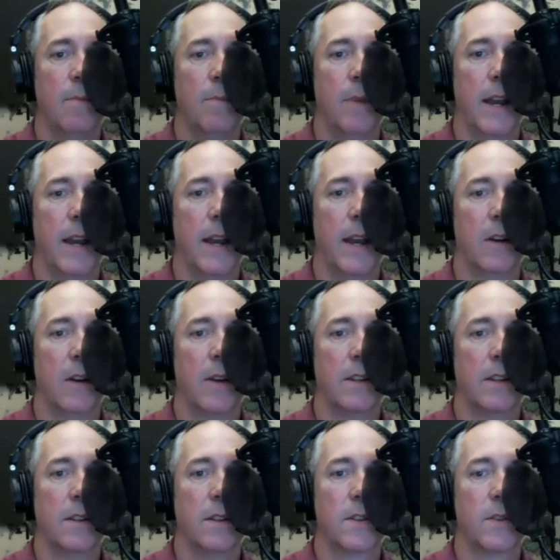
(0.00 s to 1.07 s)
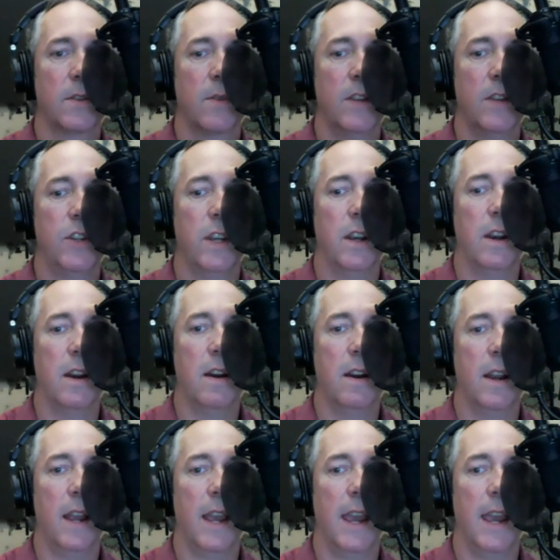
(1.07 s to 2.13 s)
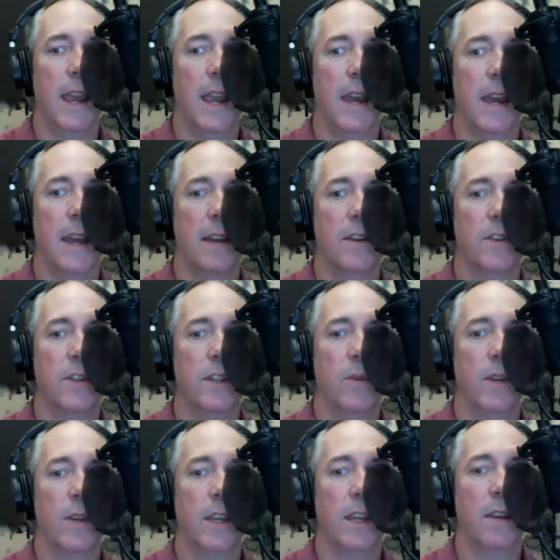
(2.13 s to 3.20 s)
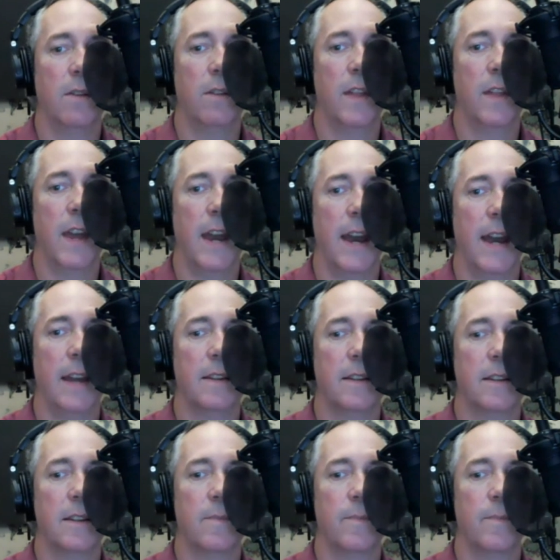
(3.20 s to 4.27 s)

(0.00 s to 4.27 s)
by going to screen share and showing you that